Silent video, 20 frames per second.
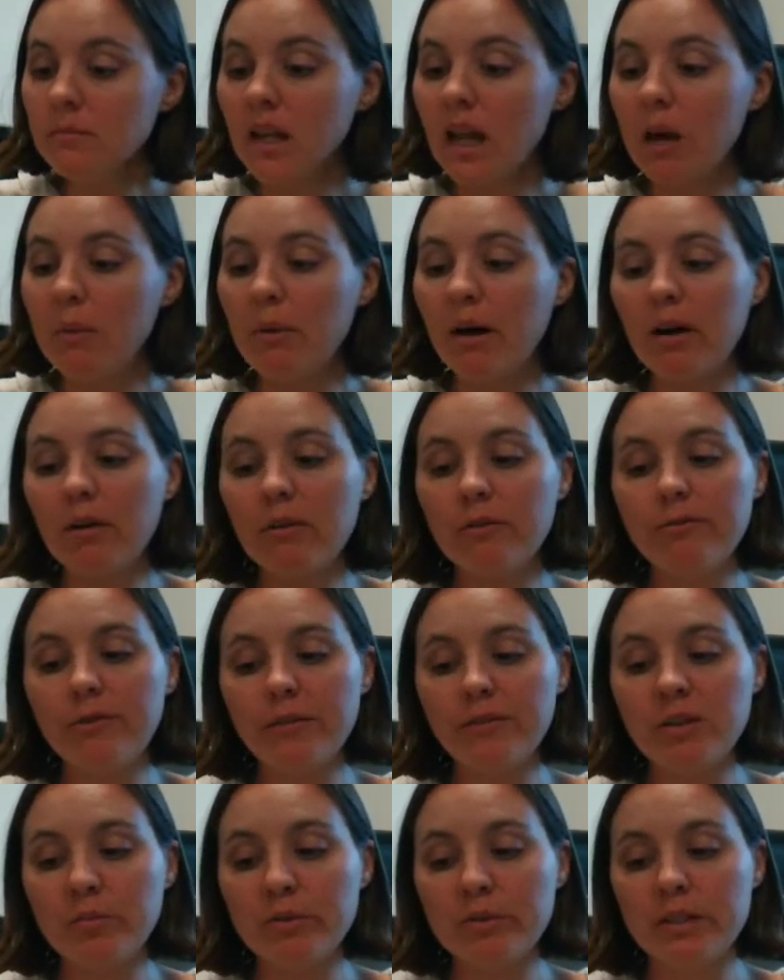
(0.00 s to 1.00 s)
About
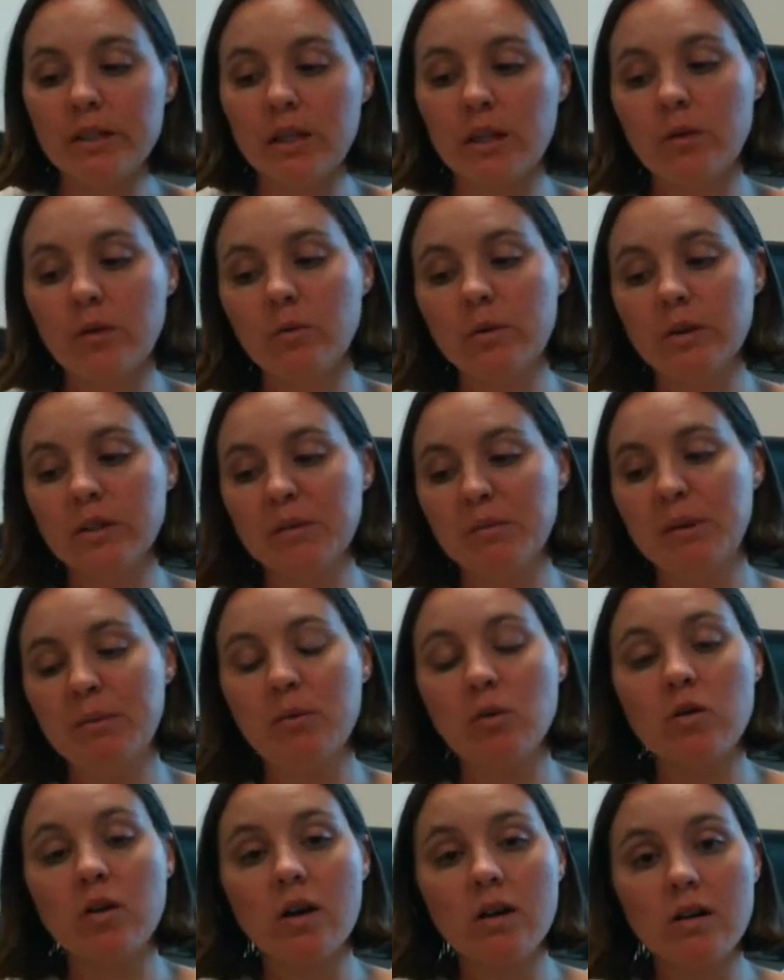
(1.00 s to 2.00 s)
50% of the world's
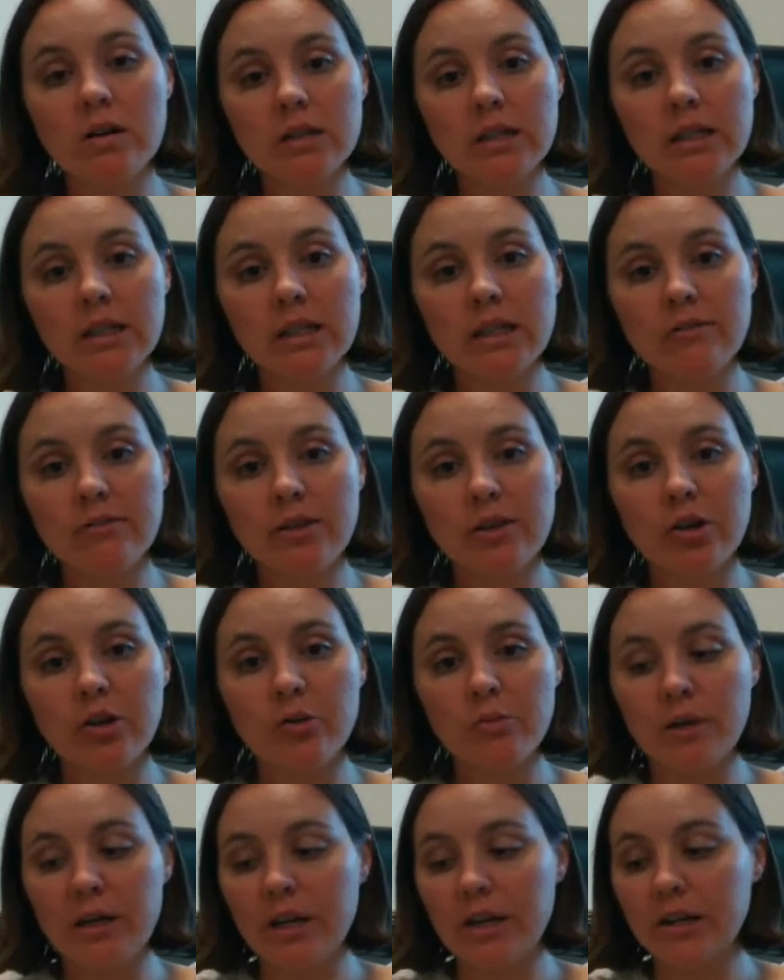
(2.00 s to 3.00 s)
people currently live in
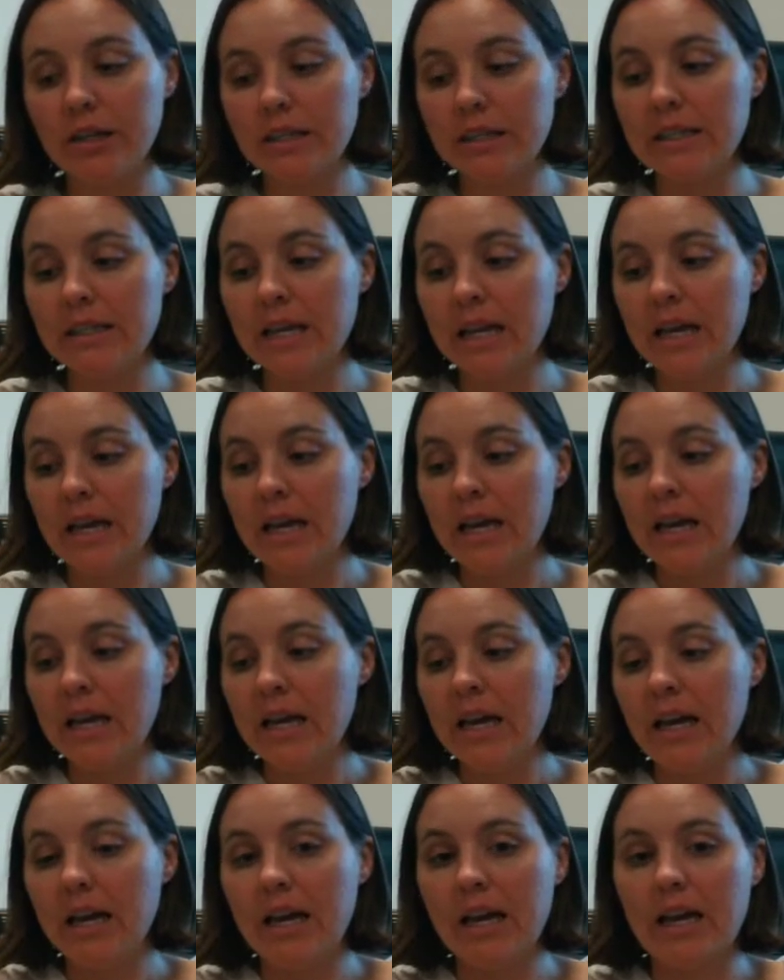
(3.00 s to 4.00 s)
urban areas,
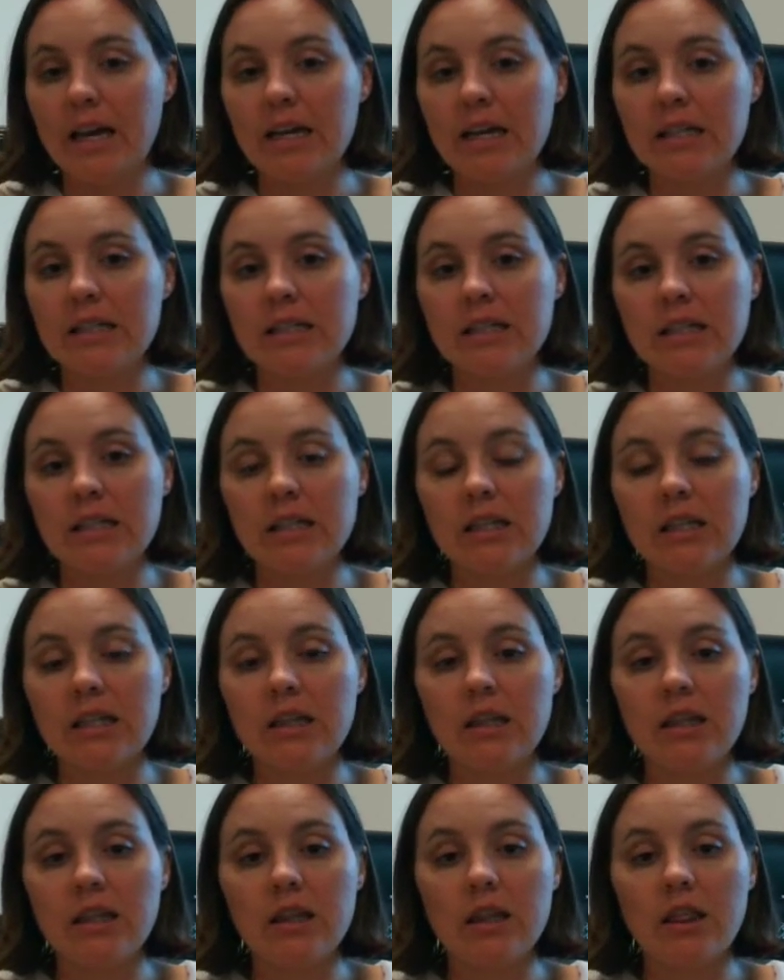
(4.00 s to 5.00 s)
and
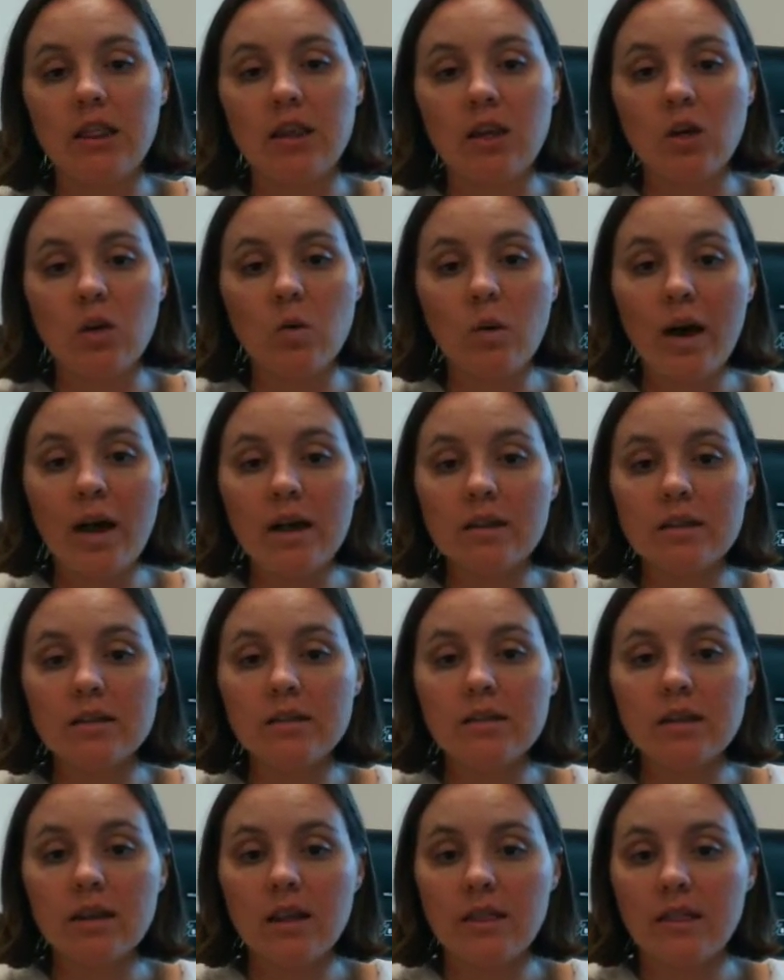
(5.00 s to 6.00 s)
in the
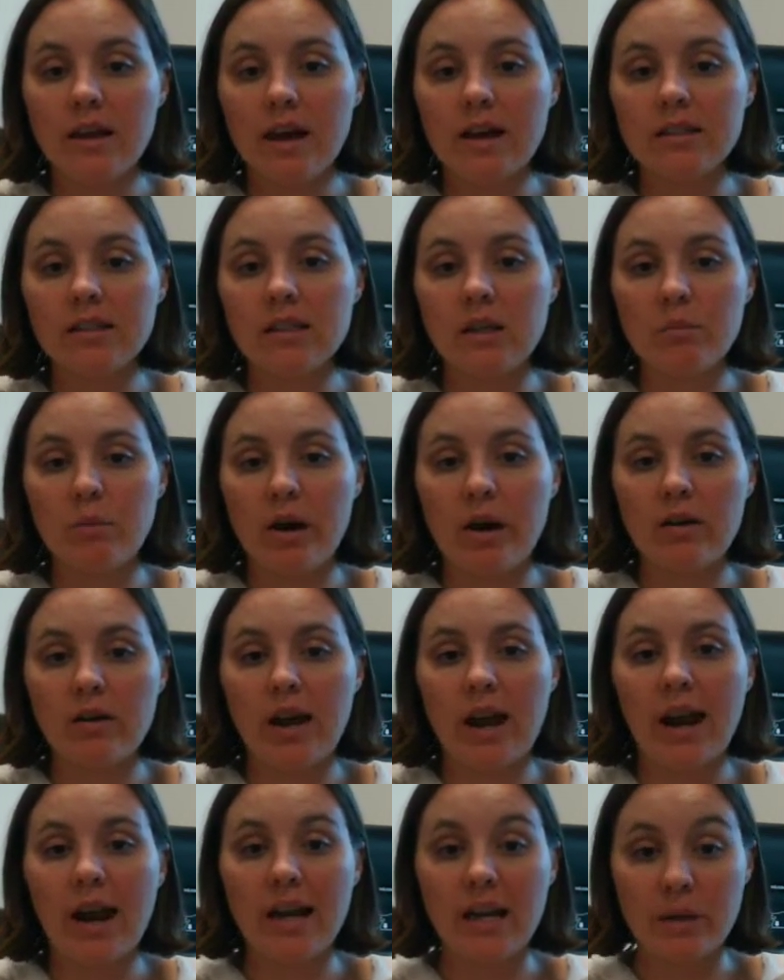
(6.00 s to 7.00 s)
US, that's about
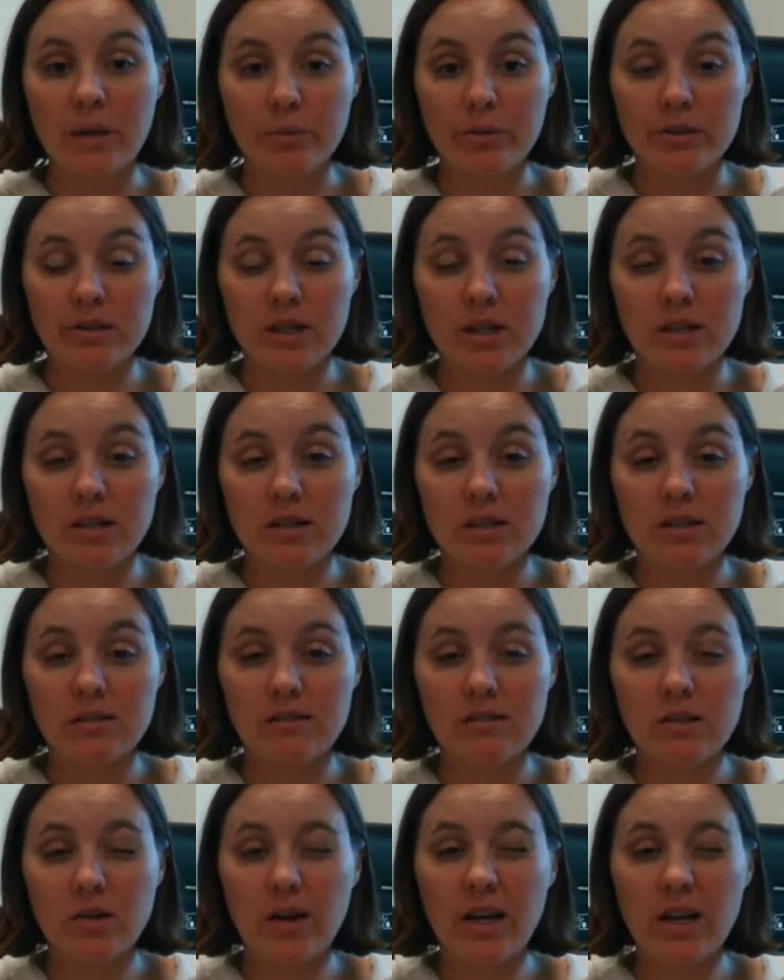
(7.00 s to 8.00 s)
80%.
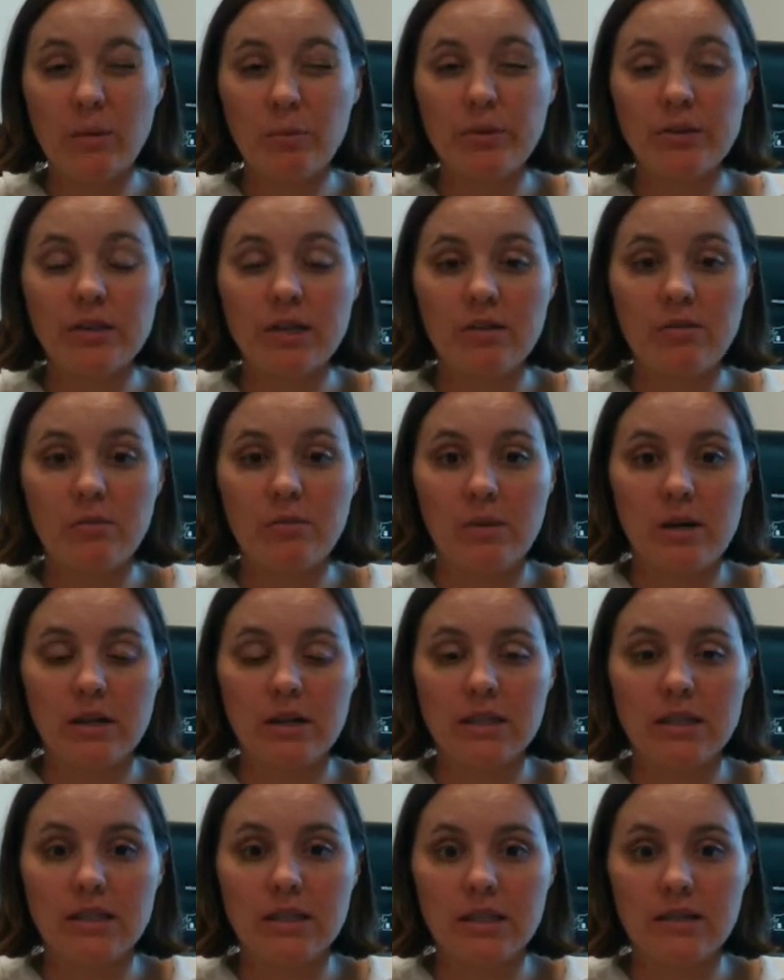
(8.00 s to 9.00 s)
So 80% of
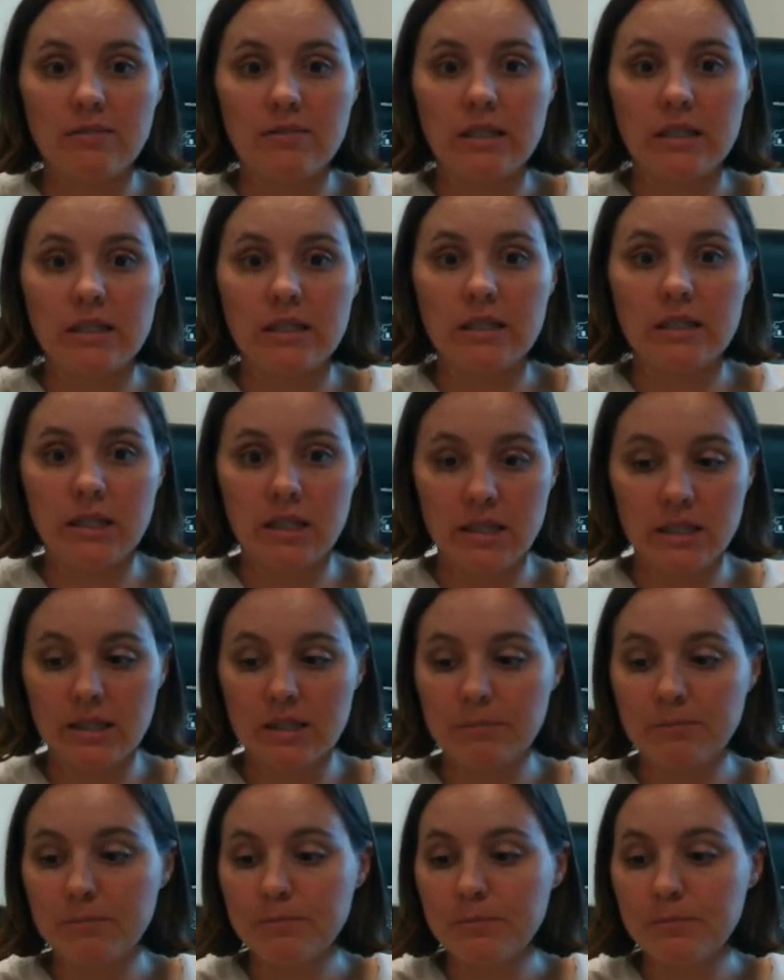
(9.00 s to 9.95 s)
Americans live in cities.